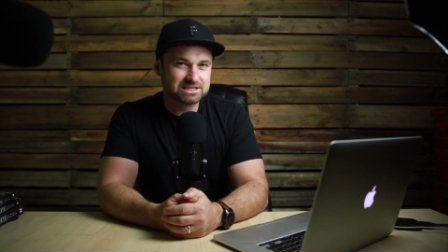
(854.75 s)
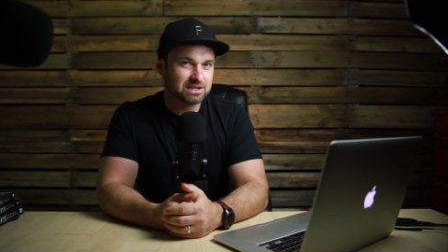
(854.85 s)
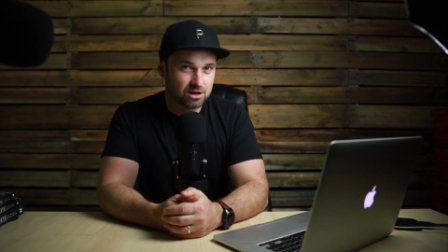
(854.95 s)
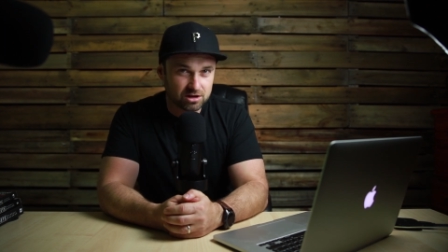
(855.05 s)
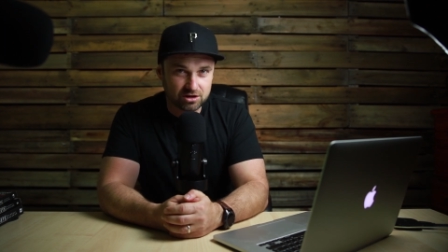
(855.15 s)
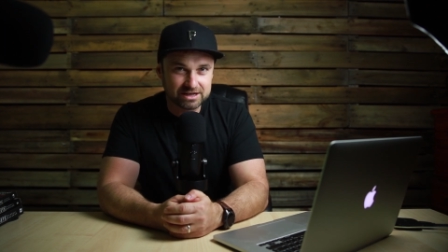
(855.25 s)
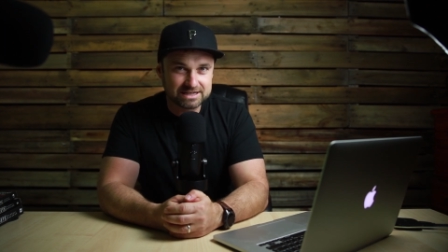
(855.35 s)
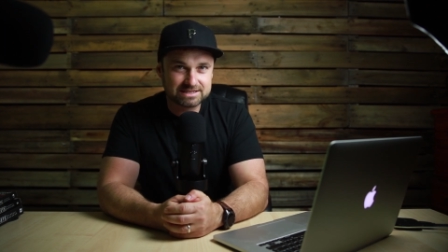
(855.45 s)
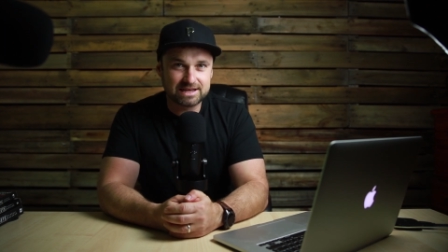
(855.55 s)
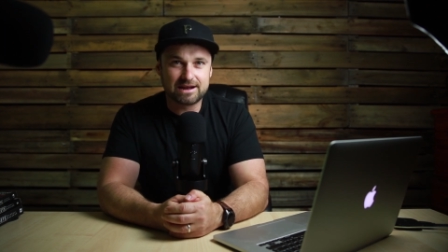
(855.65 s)
It's a lot longer
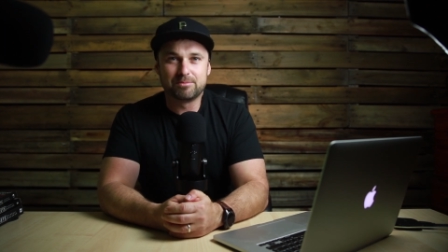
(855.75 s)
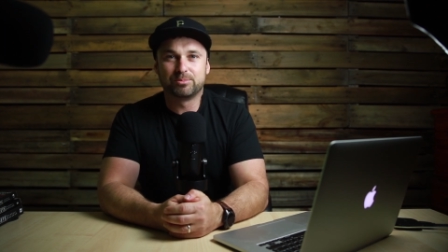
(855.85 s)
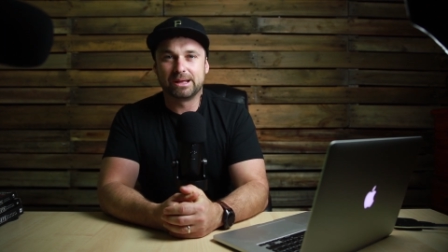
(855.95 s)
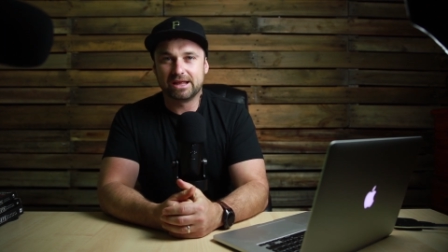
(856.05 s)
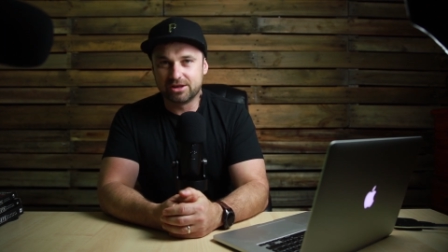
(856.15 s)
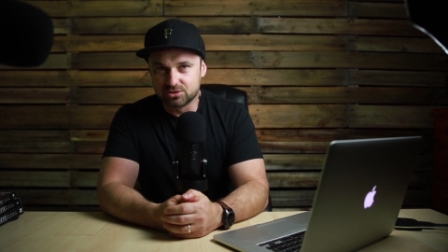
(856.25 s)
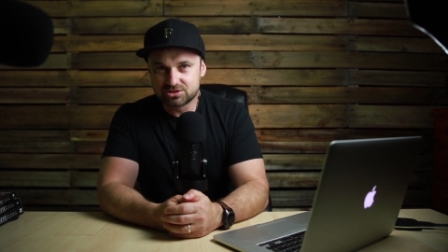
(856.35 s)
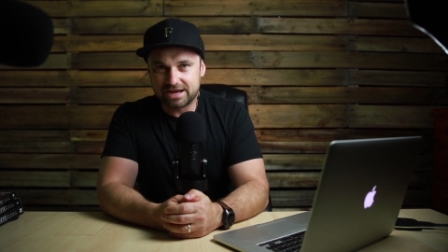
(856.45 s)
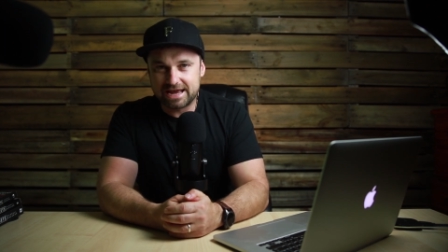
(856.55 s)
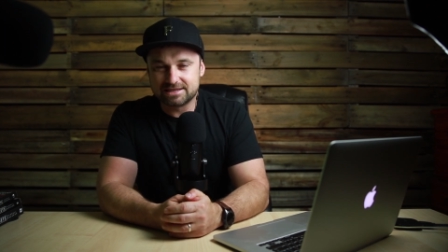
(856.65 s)
to set up, but it
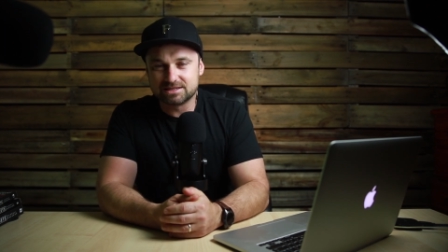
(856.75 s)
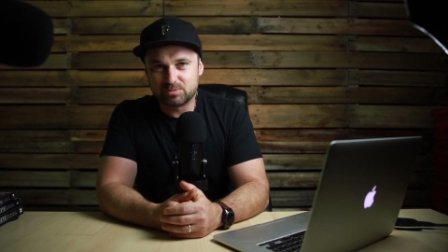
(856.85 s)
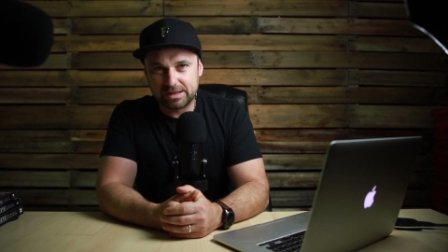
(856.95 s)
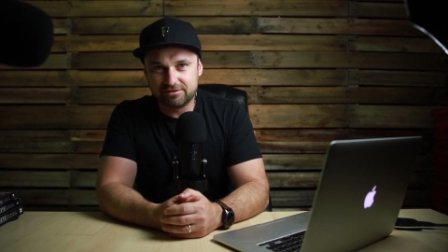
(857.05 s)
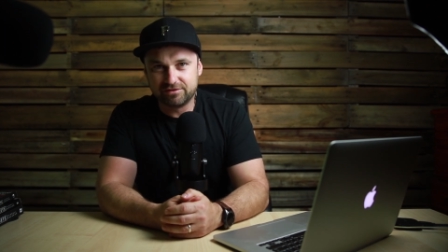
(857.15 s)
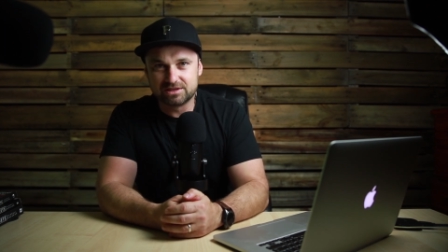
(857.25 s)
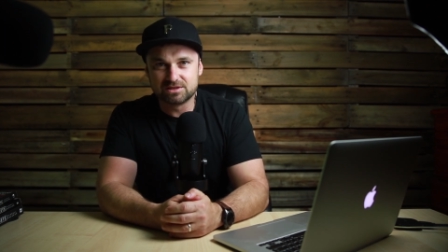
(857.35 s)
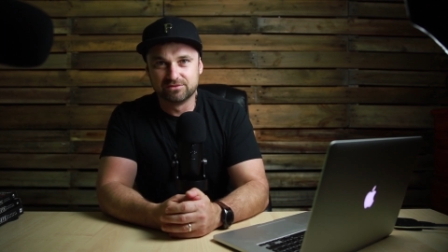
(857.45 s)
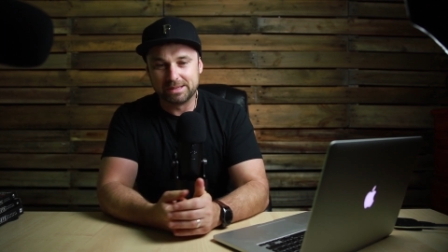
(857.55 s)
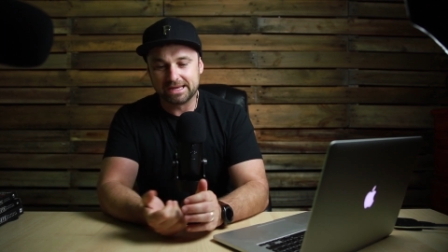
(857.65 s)
also has its benefits
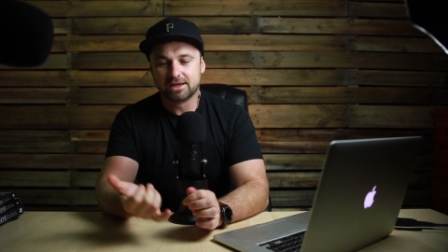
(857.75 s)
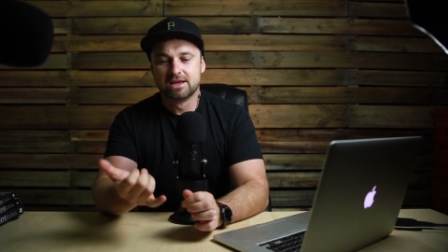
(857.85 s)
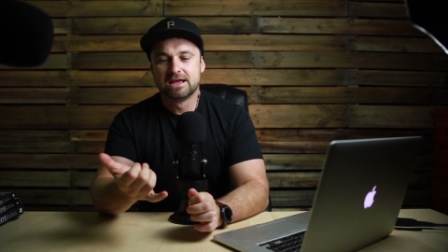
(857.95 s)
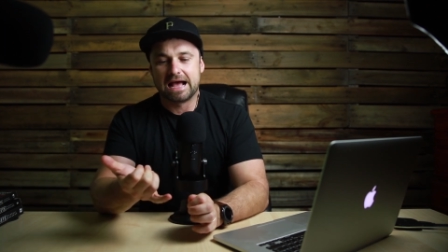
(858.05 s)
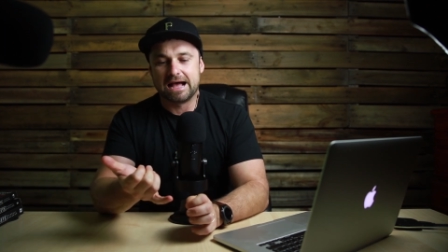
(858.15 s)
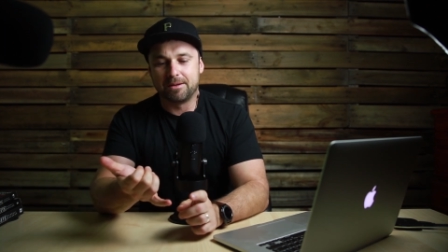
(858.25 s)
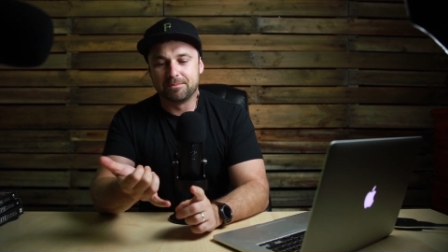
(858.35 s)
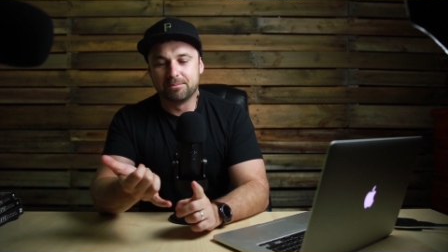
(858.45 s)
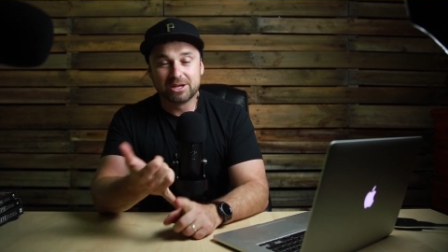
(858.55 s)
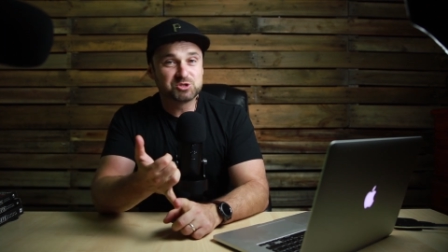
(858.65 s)
of being
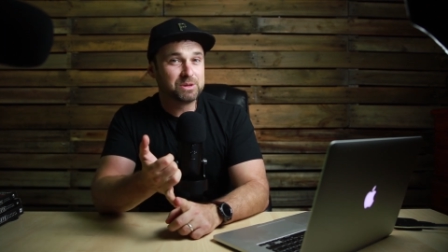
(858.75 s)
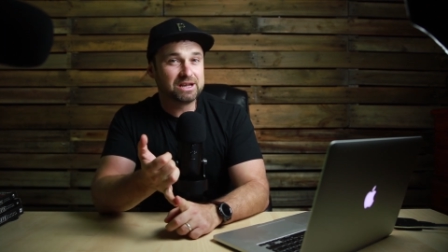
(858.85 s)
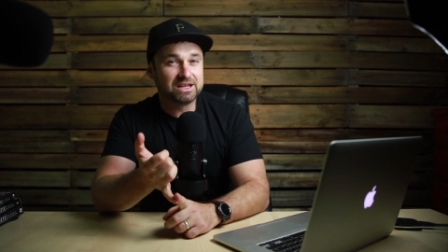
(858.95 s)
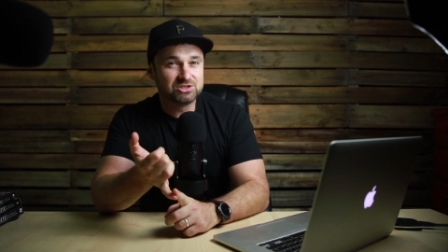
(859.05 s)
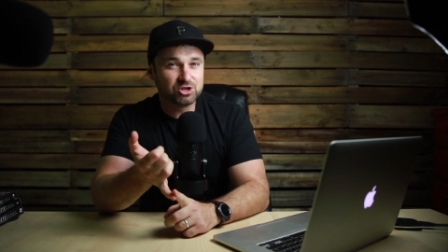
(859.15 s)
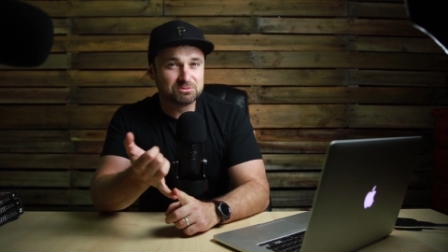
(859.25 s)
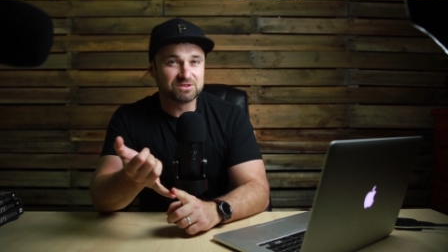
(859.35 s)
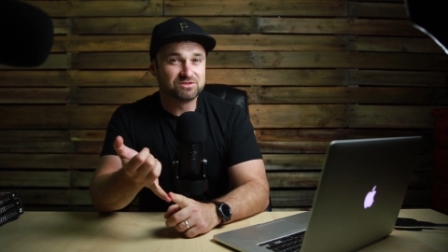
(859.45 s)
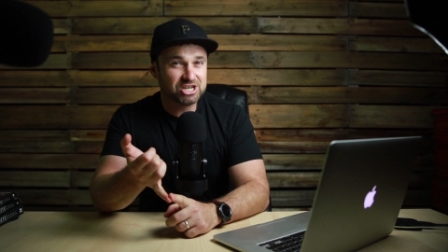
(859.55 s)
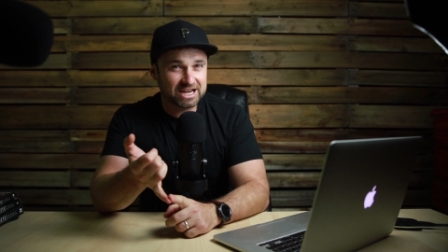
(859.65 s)
um, much better in terms
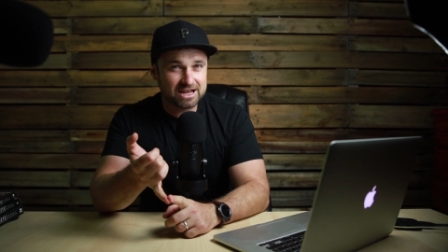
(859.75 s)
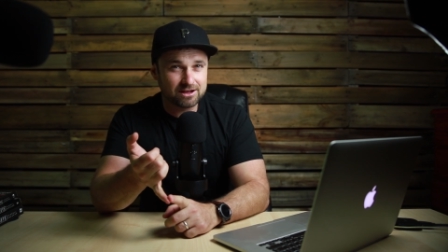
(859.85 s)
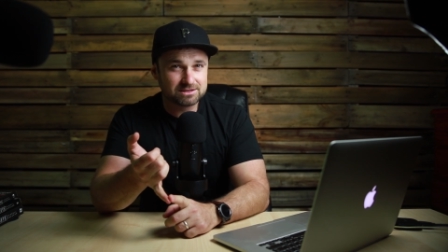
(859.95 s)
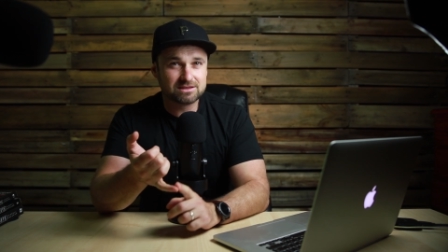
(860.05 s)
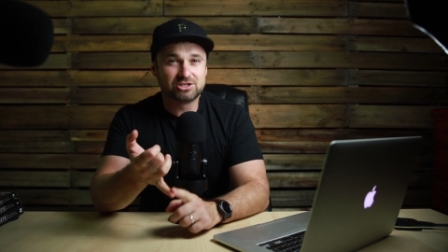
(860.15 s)
of checkouts.